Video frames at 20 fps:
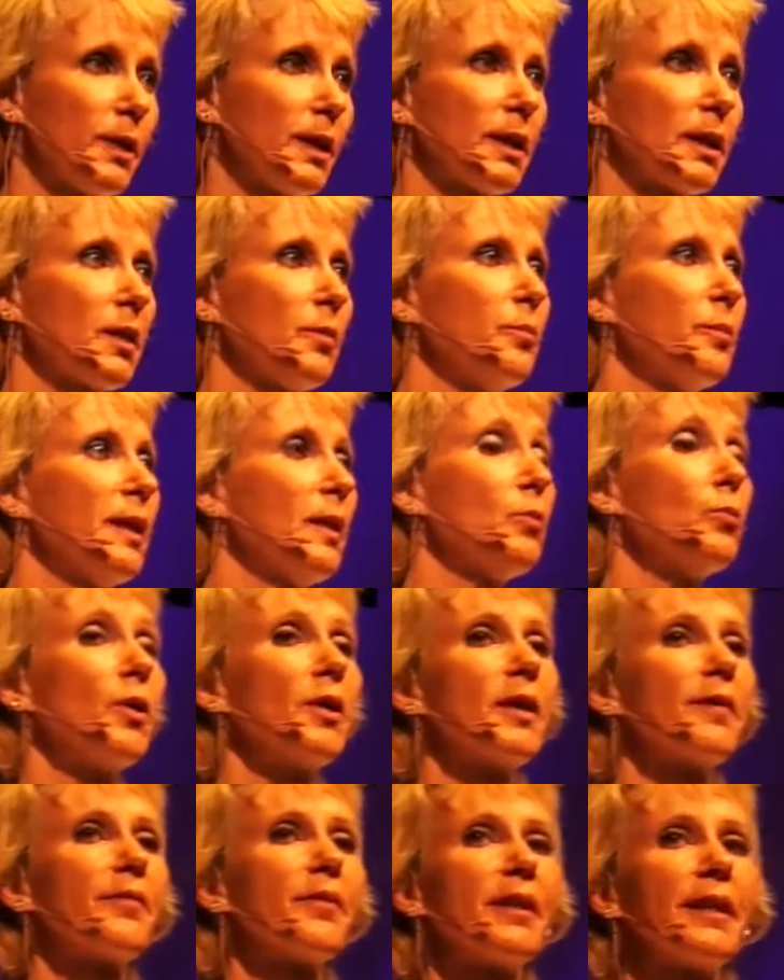but it can mean
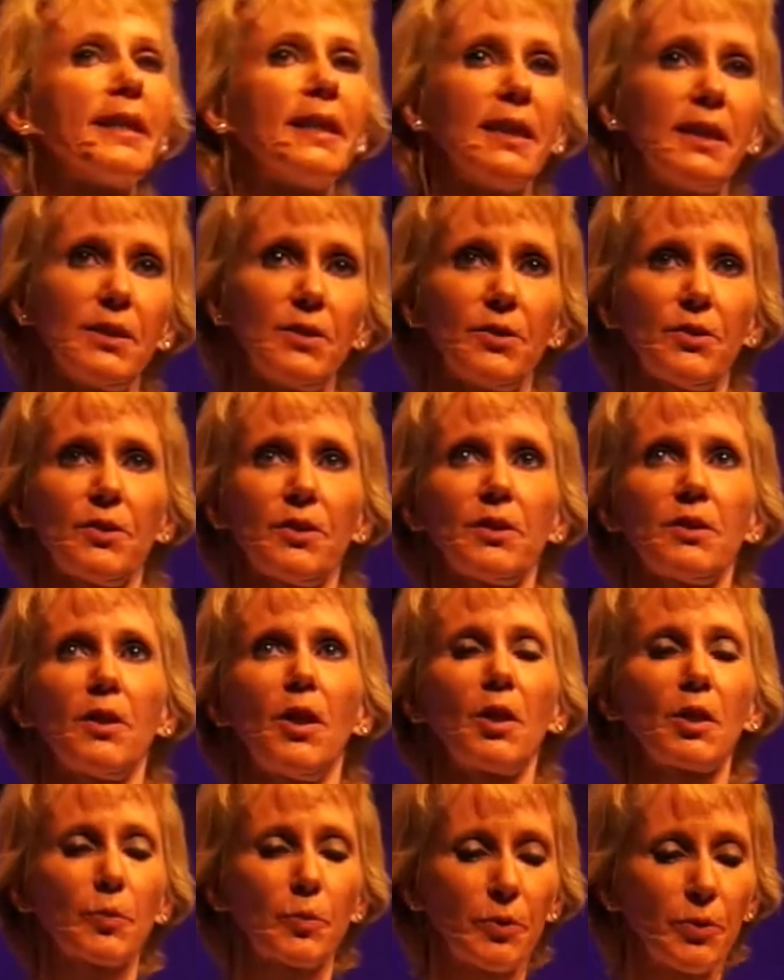whatever it is.
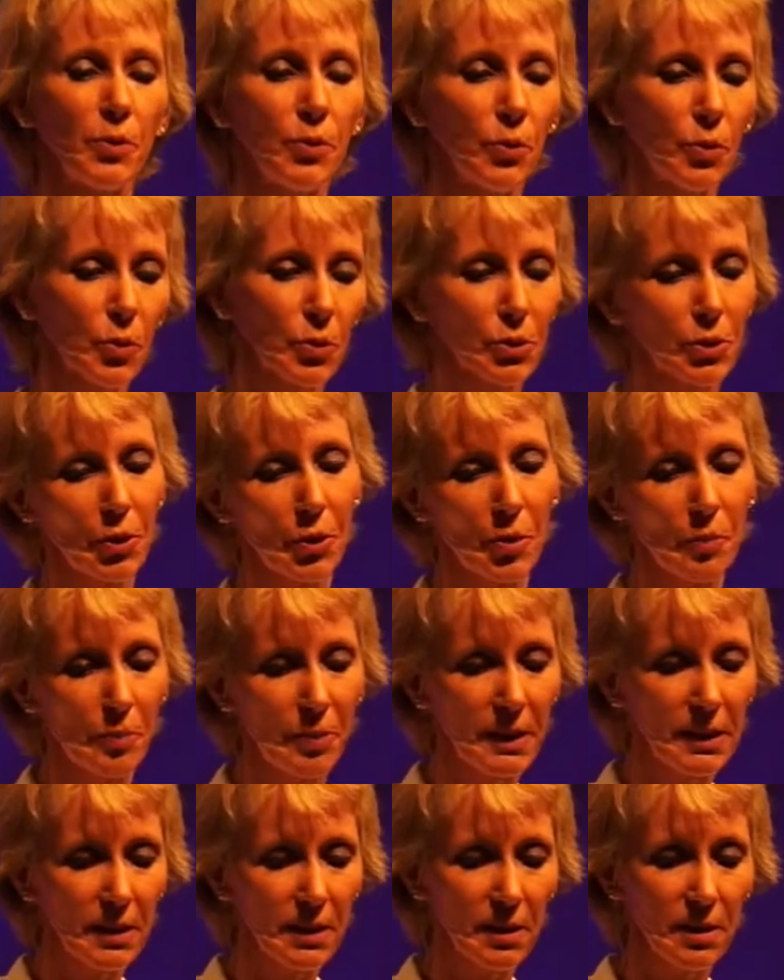Entrepreneur, start a
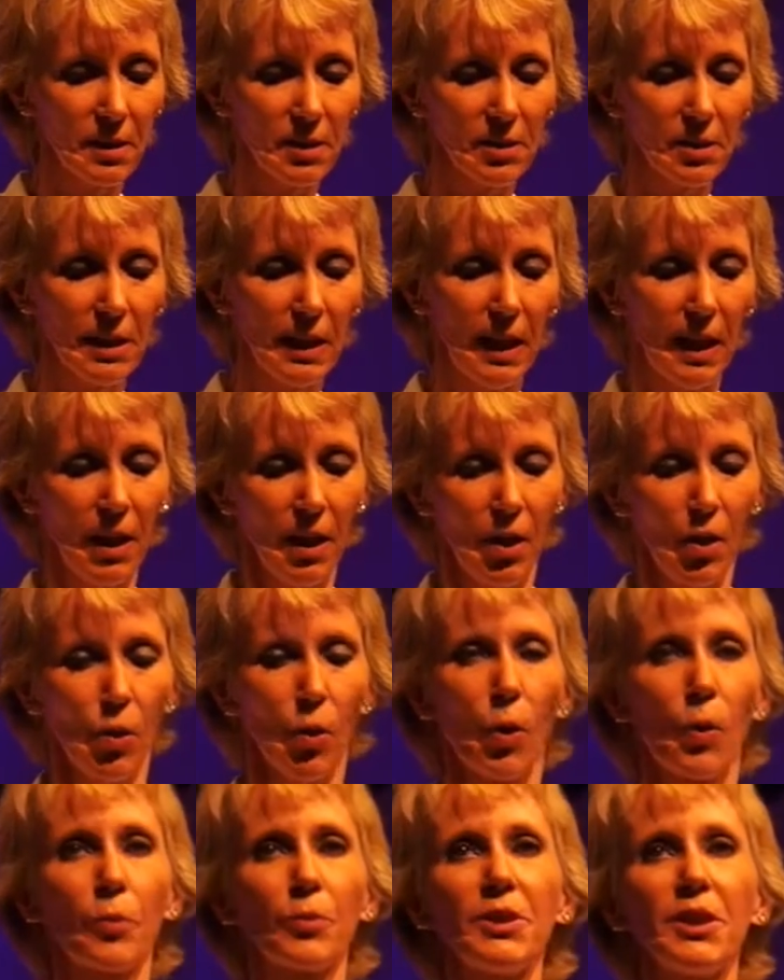business,
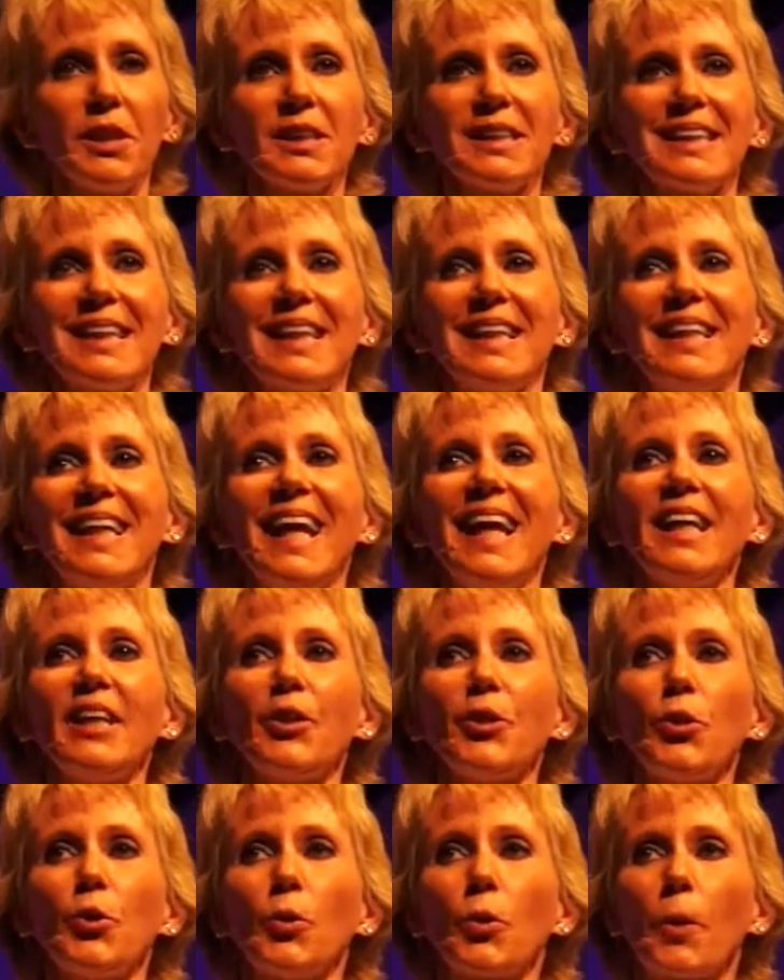or just get
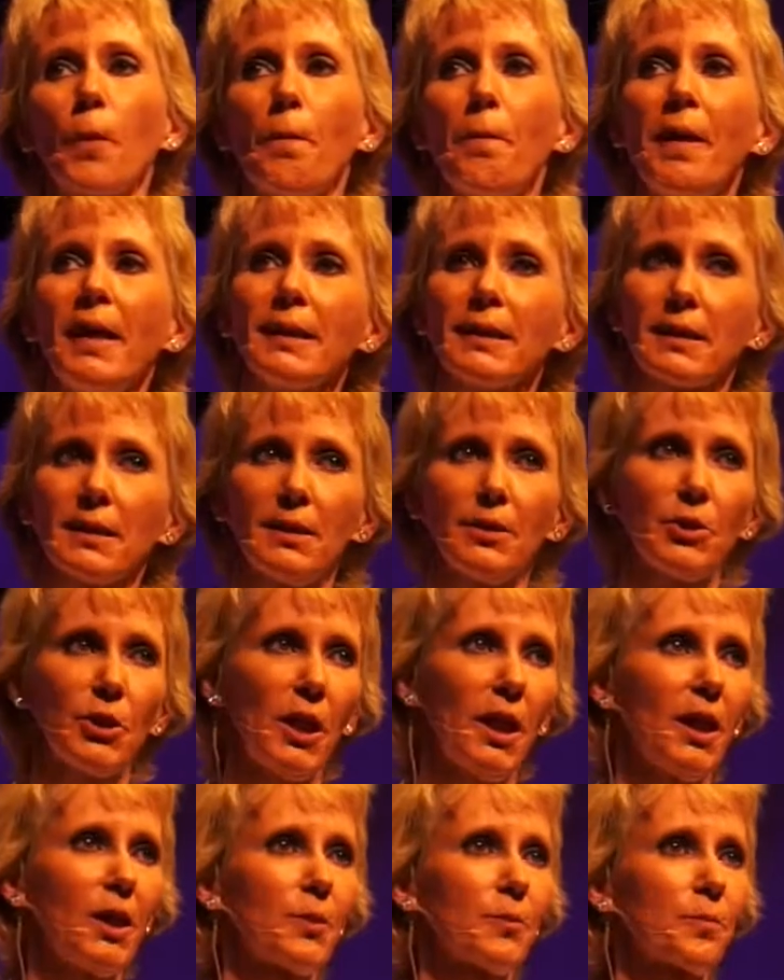your message
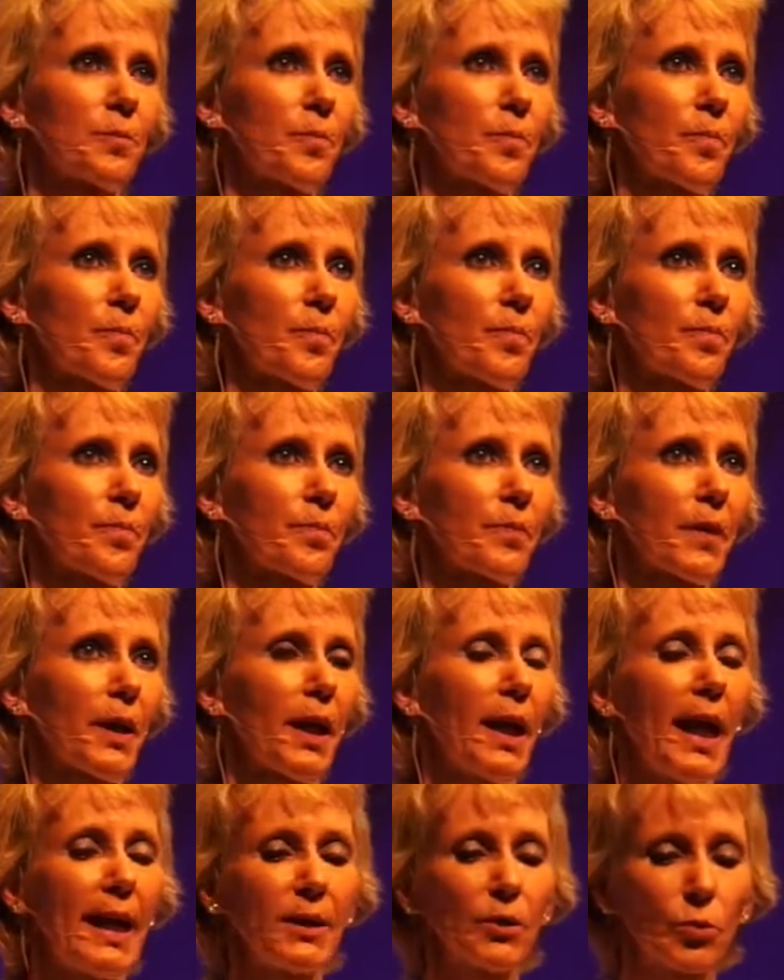out.
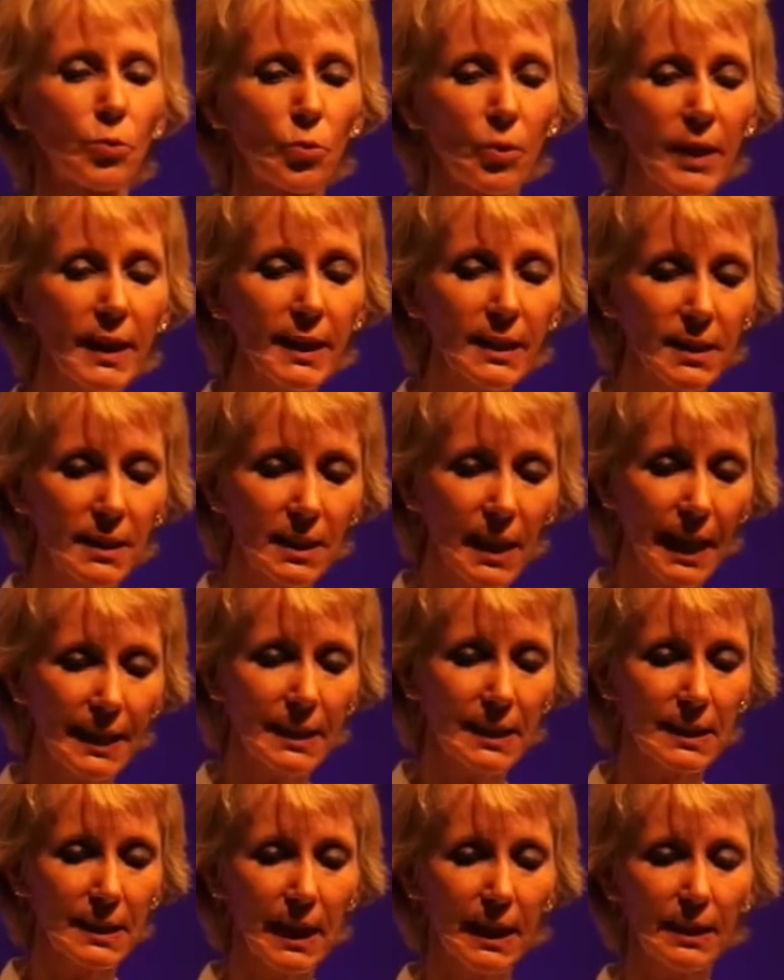And the reason I
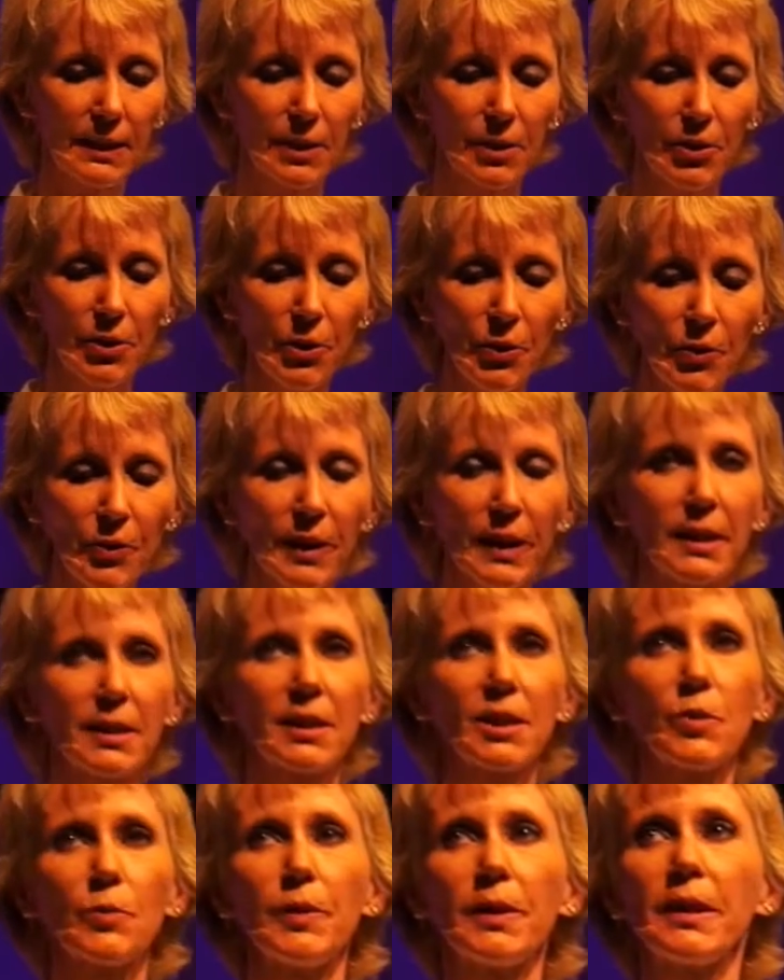decided to do
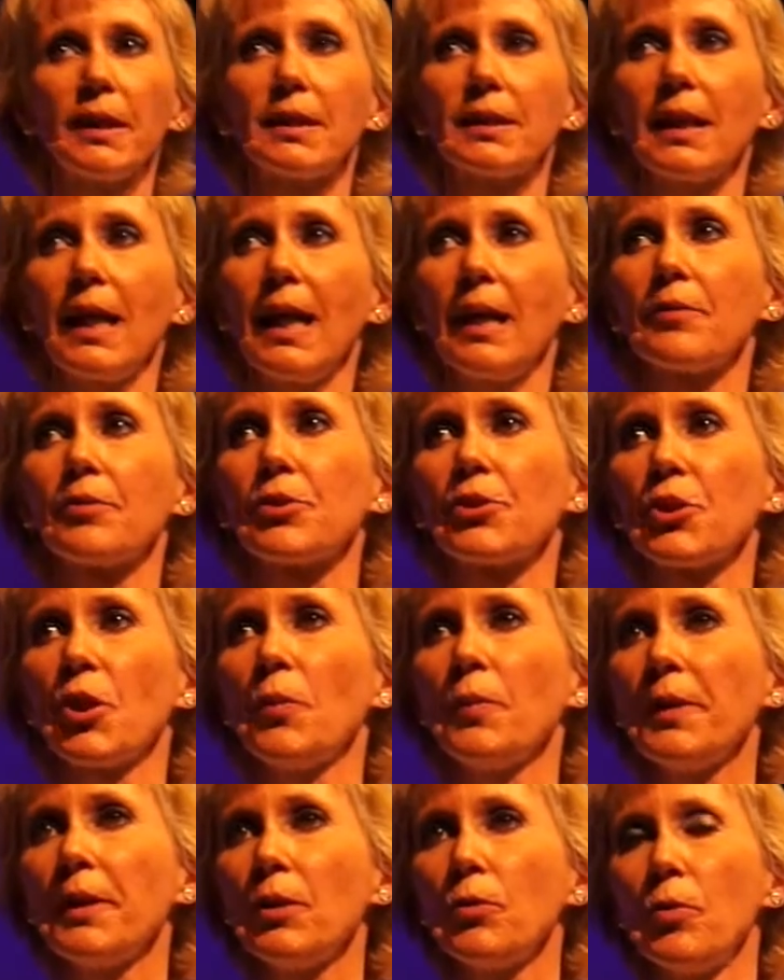this is because I have
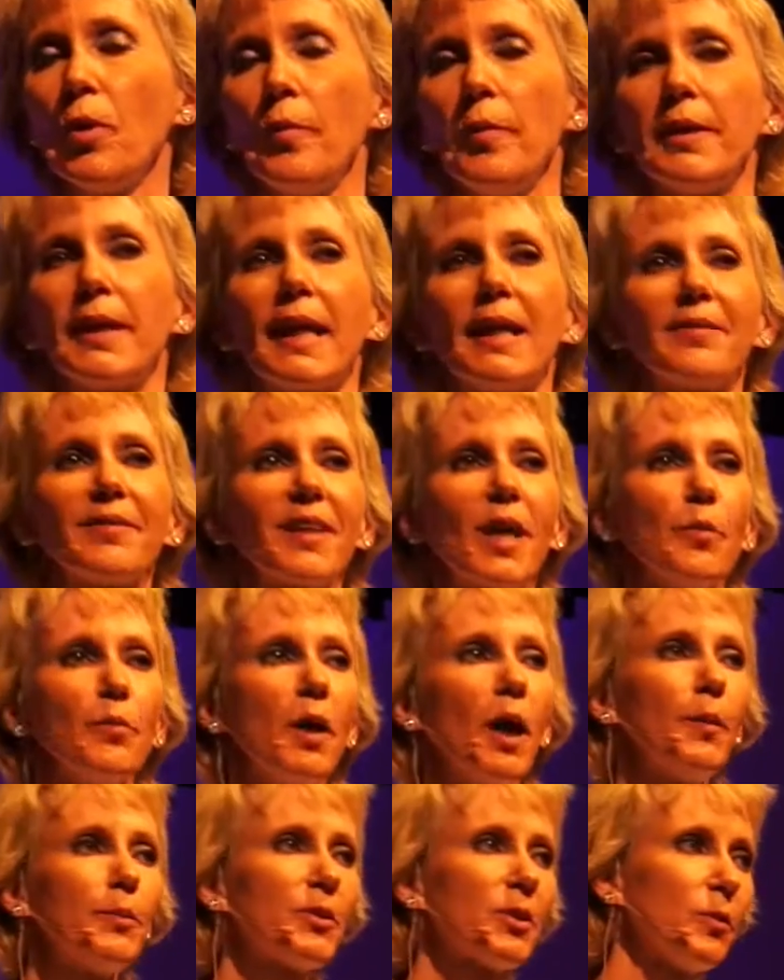so many women that have come
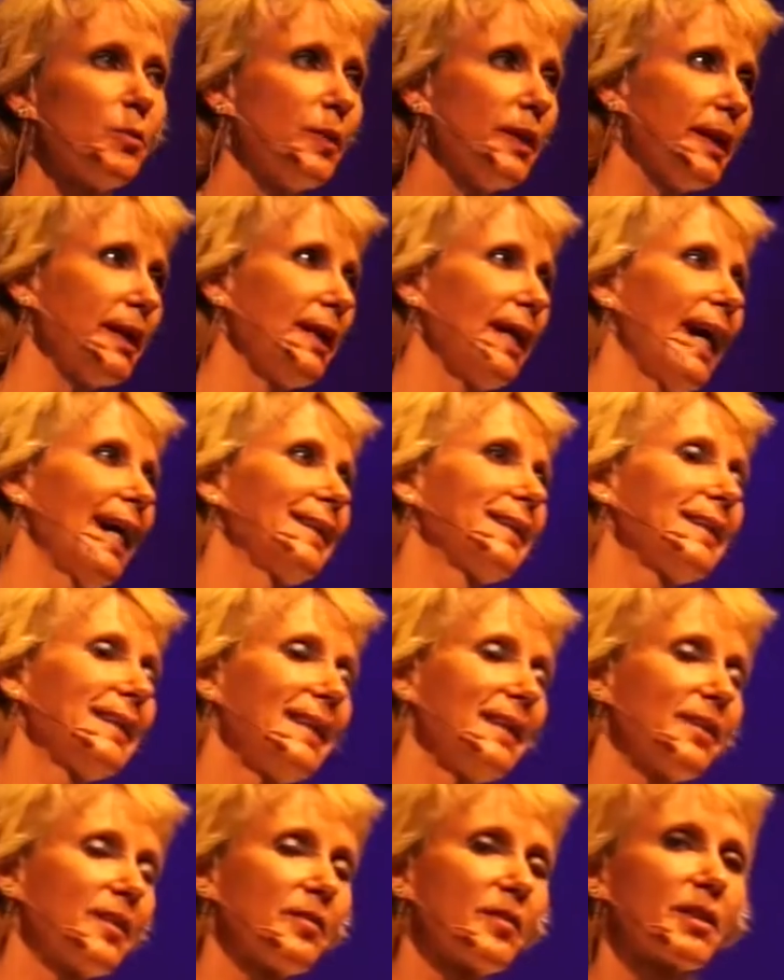up to me at
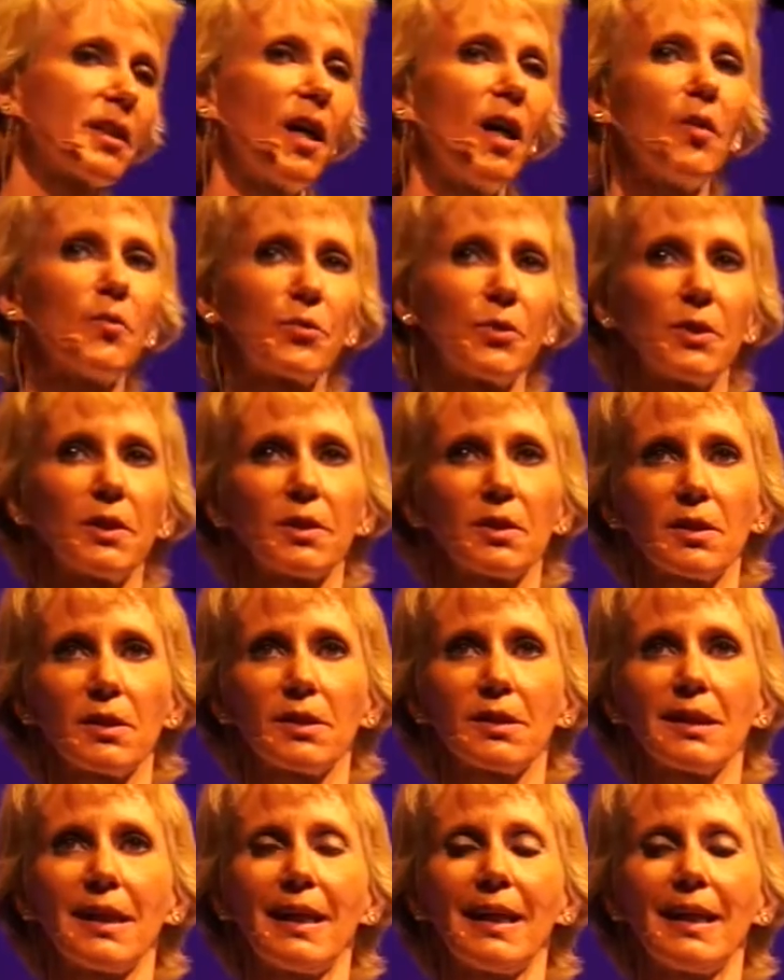the end of a conference
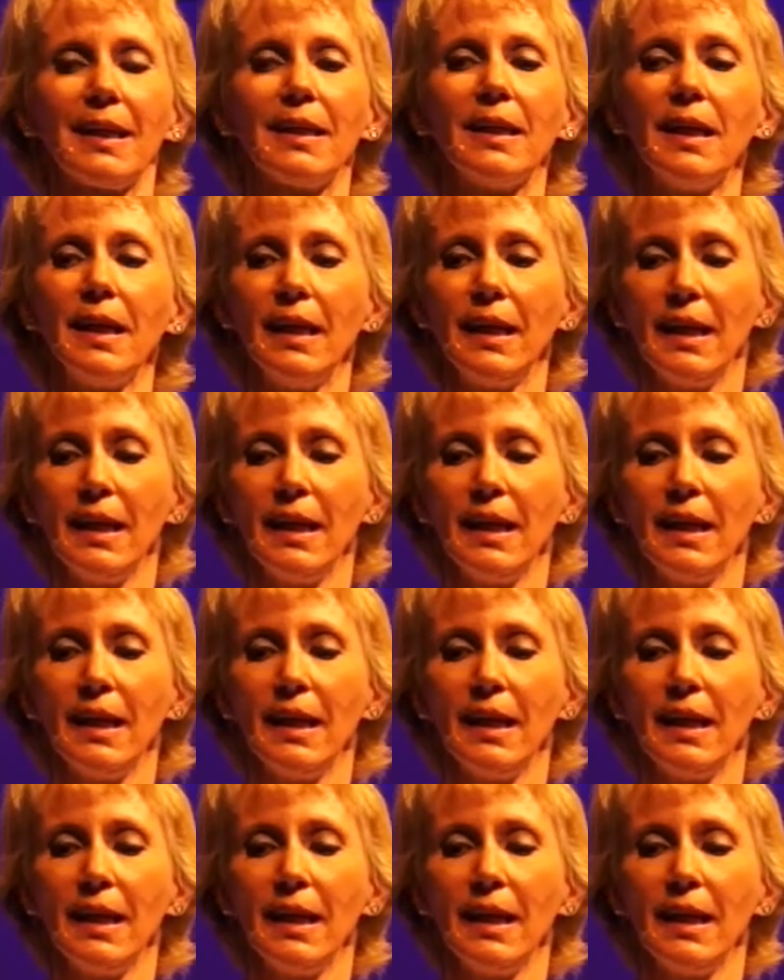and say,